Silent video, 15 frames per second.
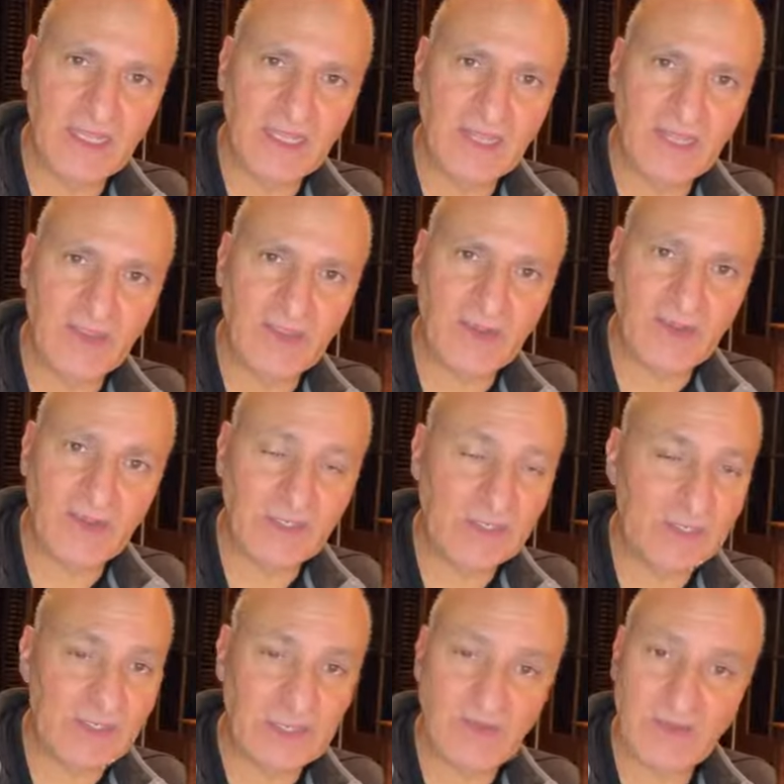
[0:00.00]
they're
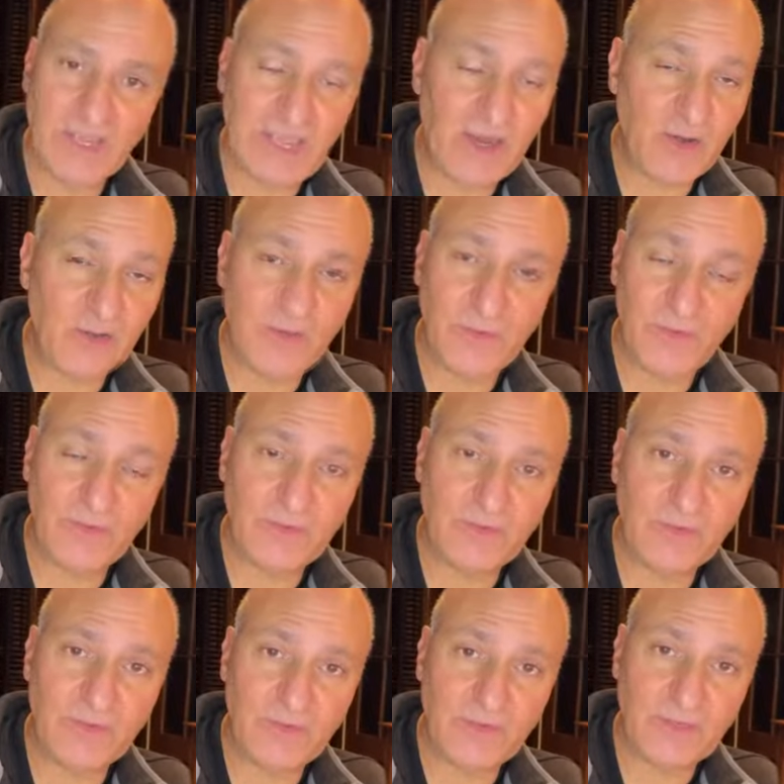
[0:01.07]
just giving higher
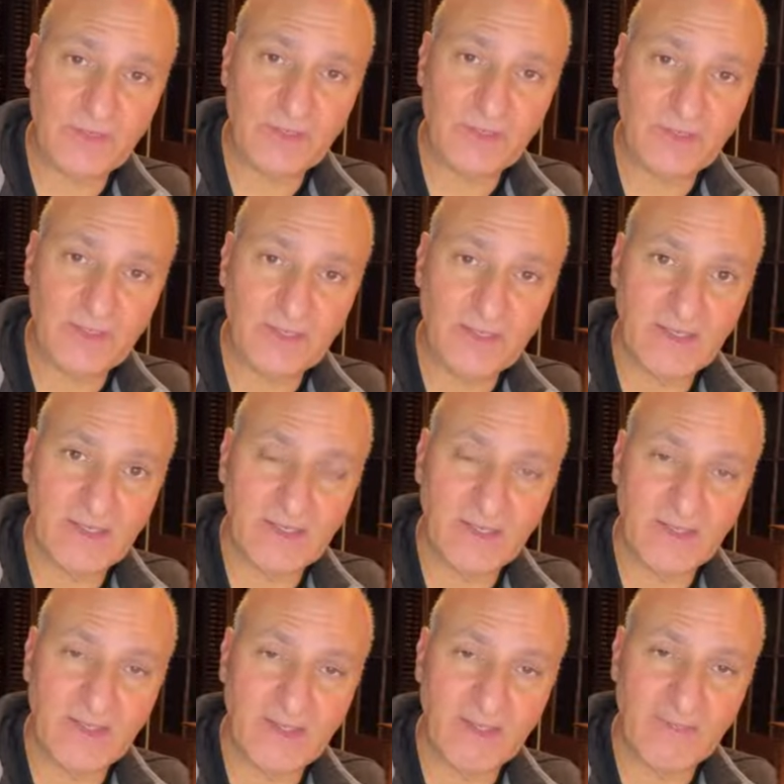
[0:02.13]
doses.
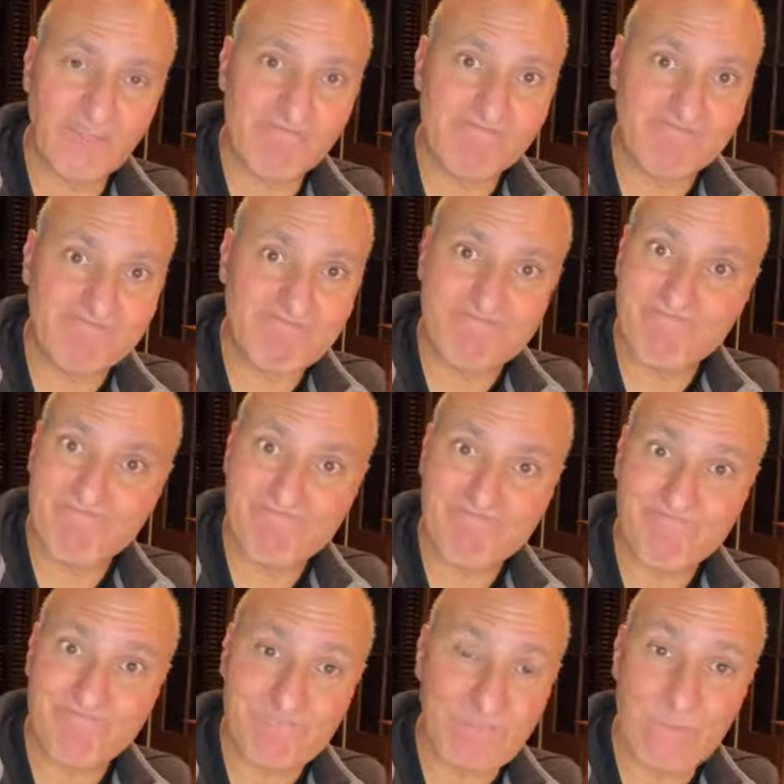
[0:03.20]

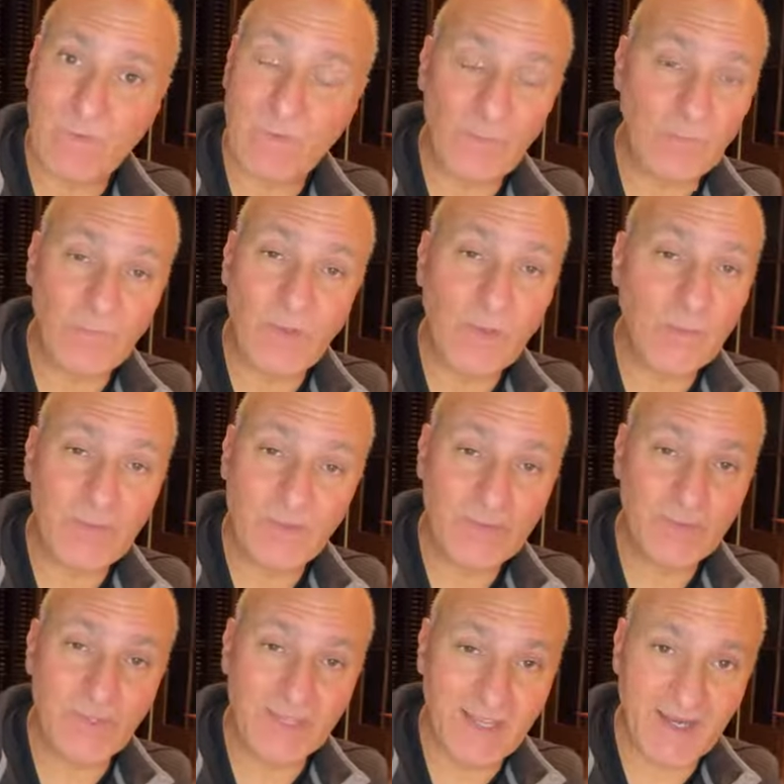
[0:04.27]
No
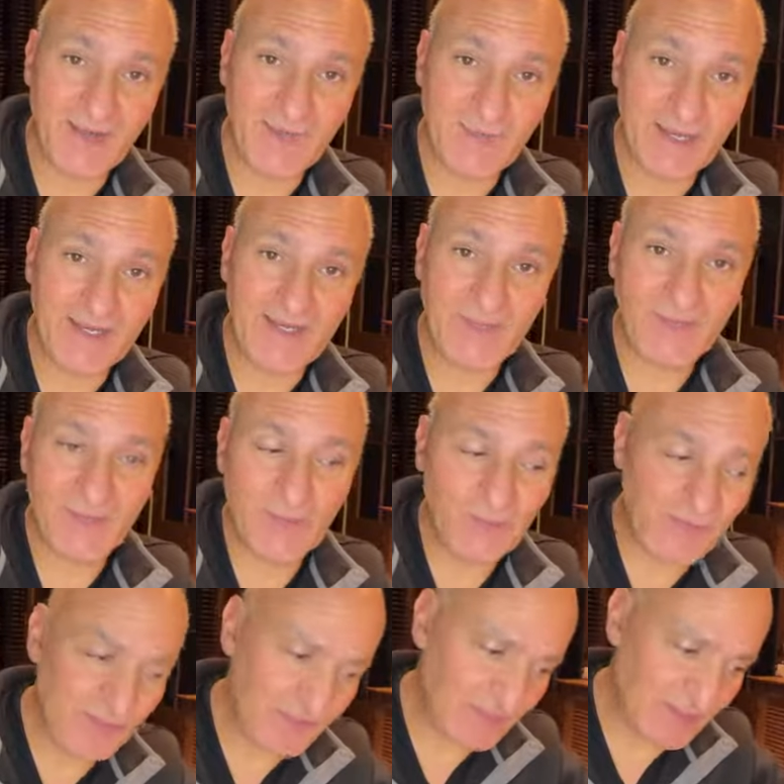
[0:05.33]
mystery there, right? There's no
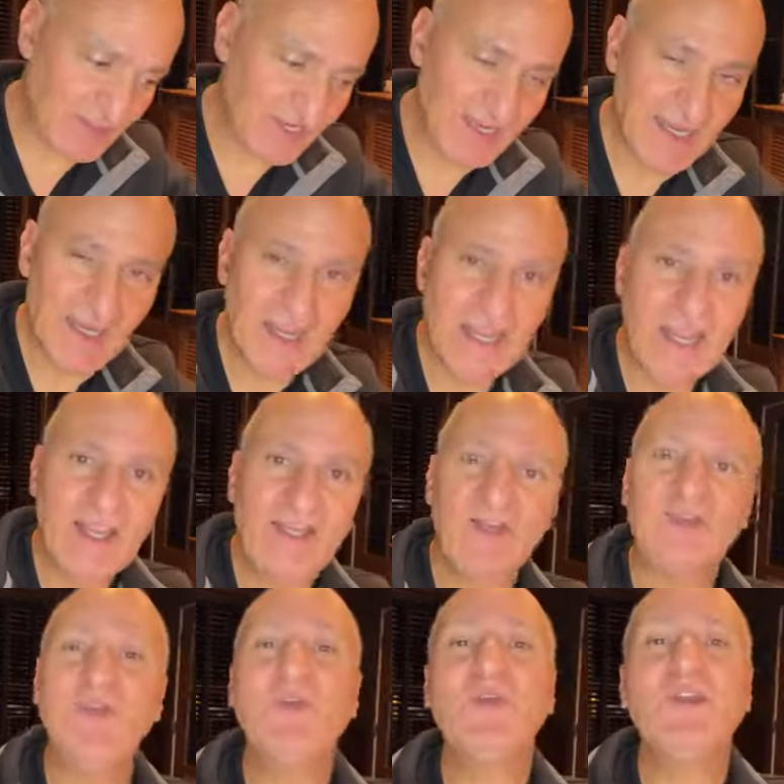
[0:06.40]
mystery.
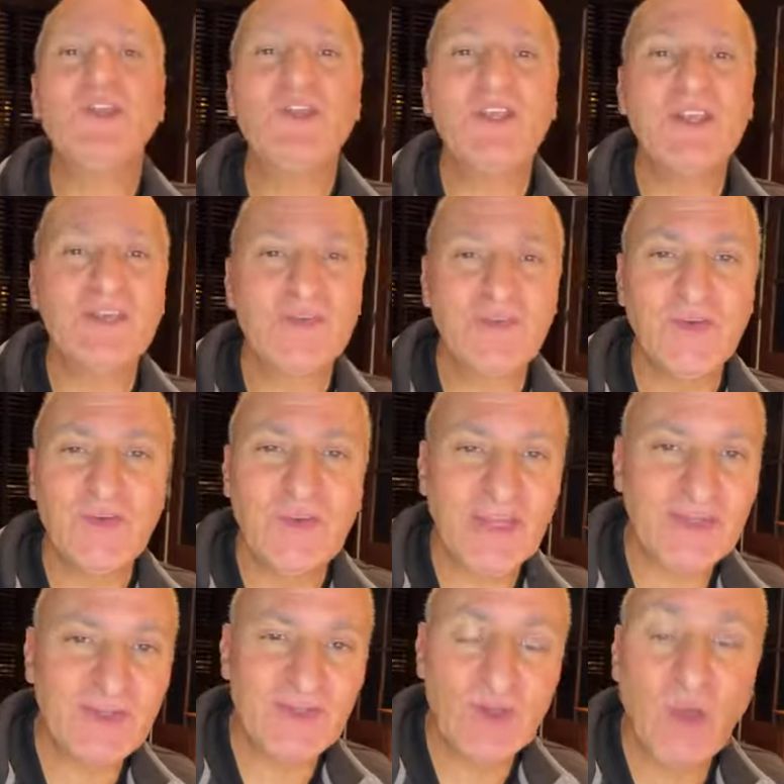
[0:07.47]
There's no such thing as a free
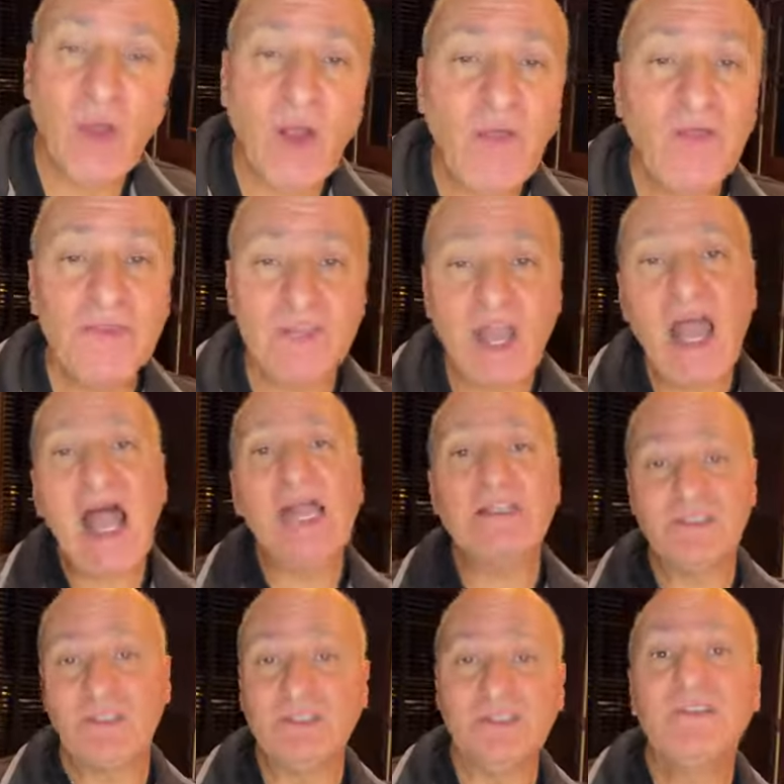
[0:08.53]
ride. So all the
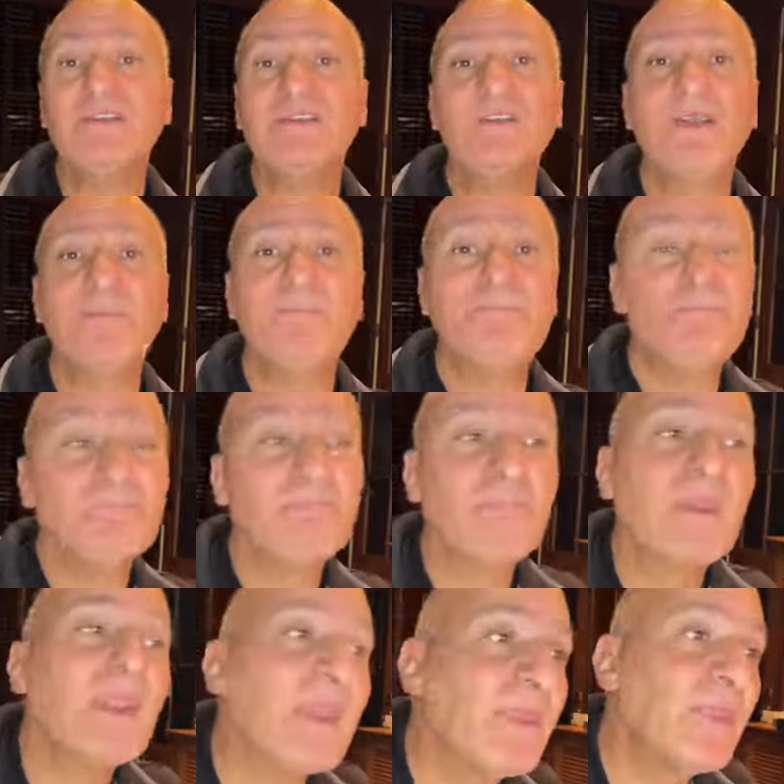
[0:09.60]
toxins,
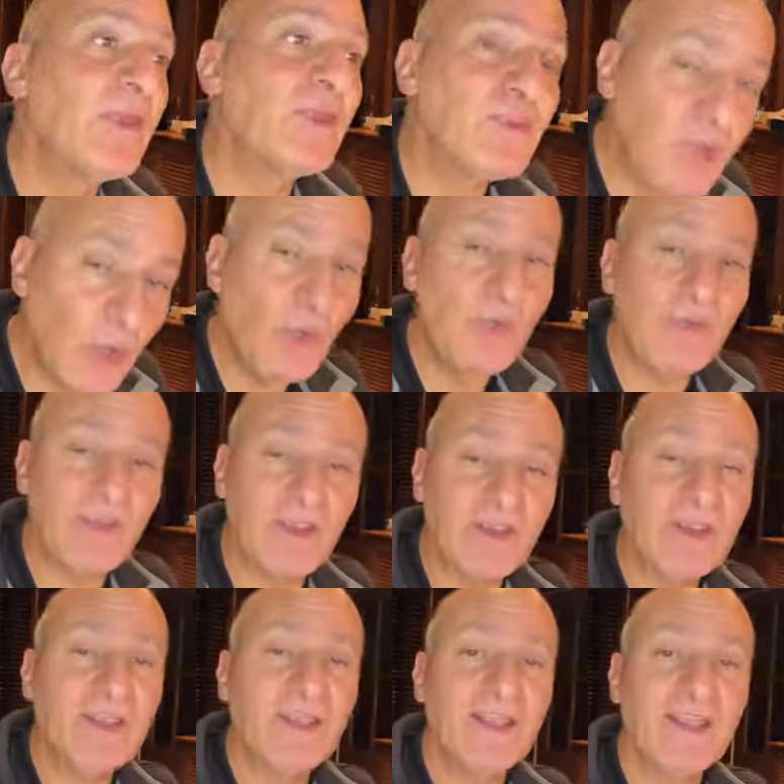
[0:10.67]
their
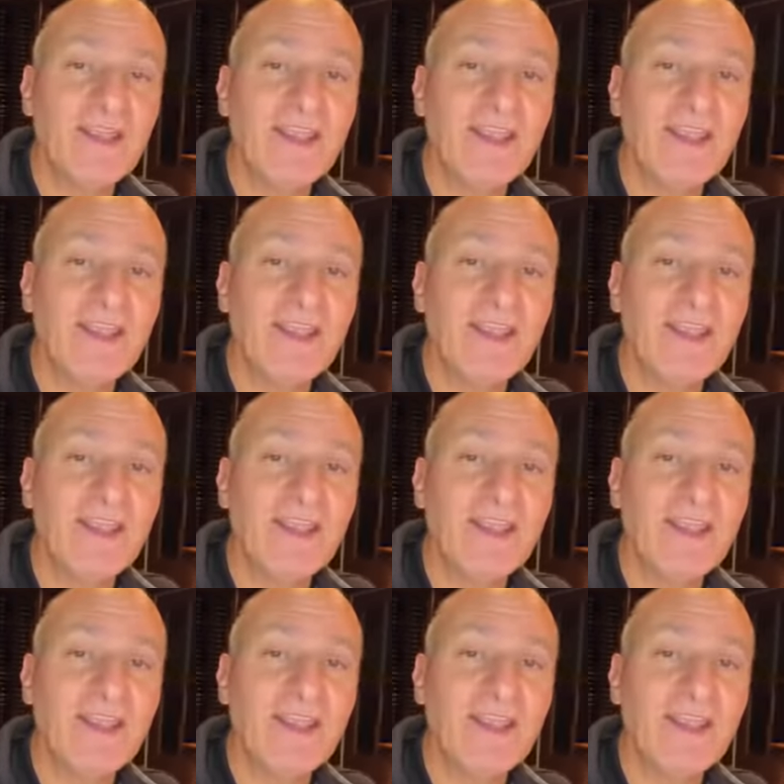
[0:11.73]
dosing